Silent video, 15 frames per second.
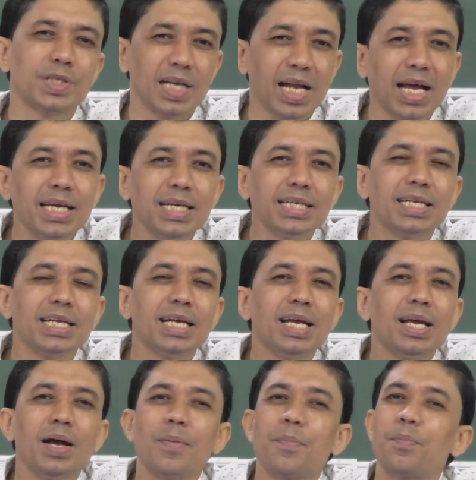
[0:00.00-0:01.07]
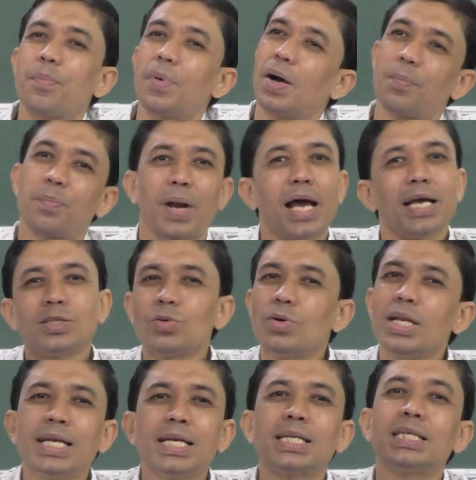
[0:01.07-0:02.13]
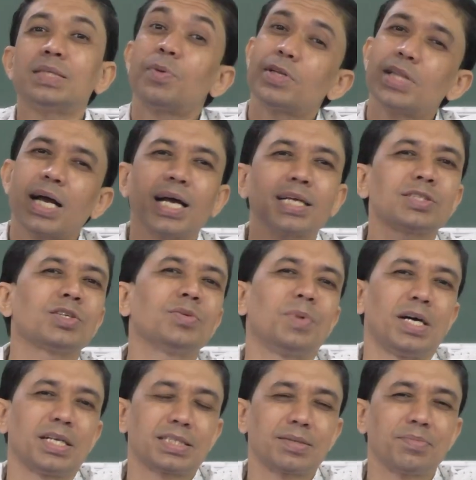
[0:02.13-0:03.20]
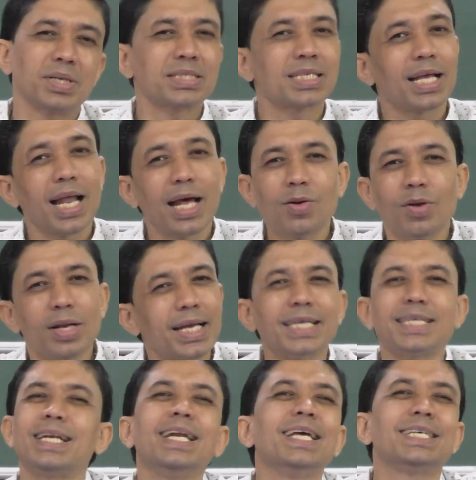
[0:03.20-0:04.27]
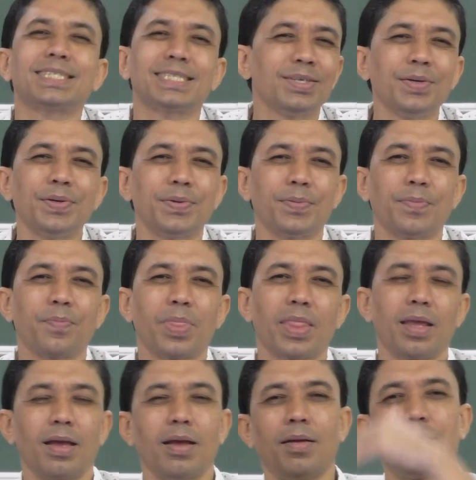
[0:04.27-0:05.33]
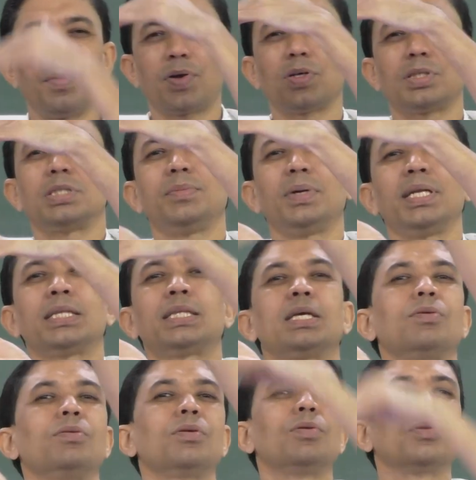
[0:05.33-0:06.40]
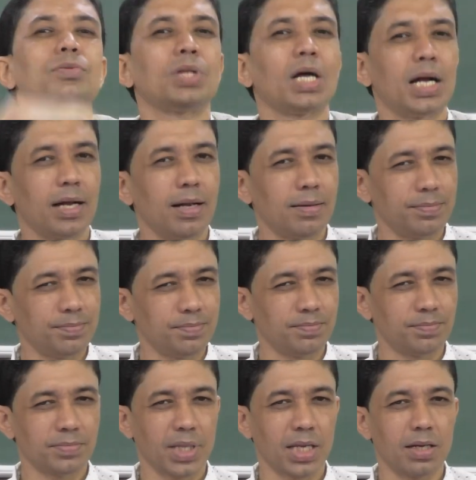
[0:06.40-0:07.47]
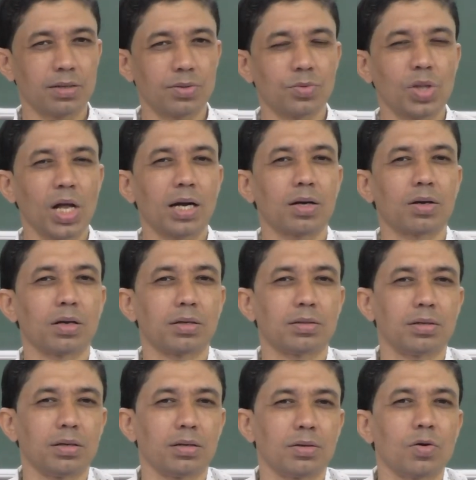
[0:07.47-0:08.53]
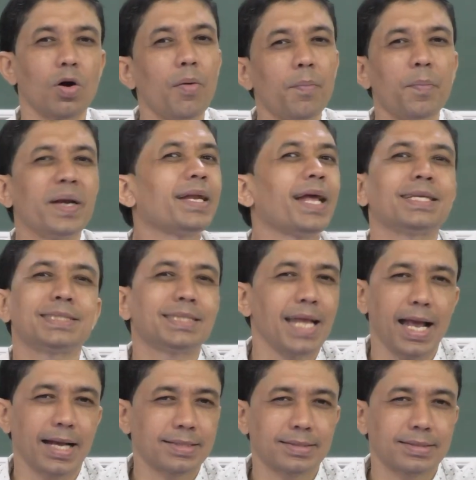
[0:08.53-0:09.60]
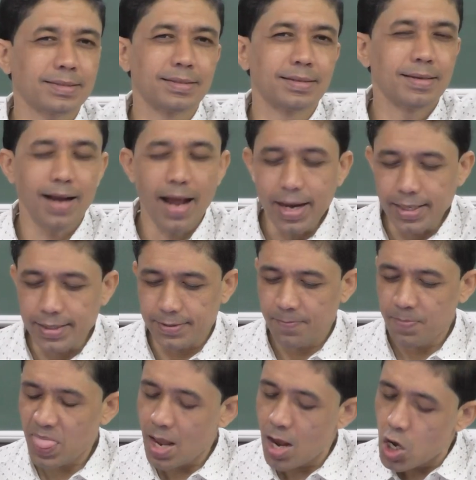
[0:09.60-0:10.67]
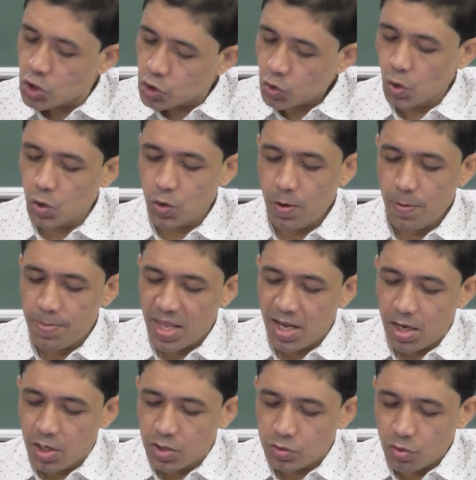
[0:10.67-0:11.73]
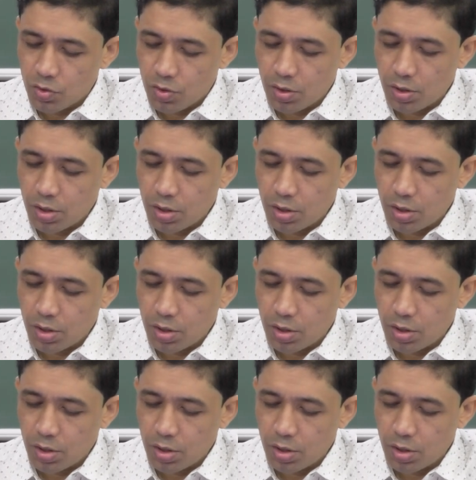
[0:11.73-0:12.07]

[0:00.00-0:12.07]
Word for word: right price will increase for the customers but seller will get less no because remaining thing will go to the mm, to the uh, government as tax right so so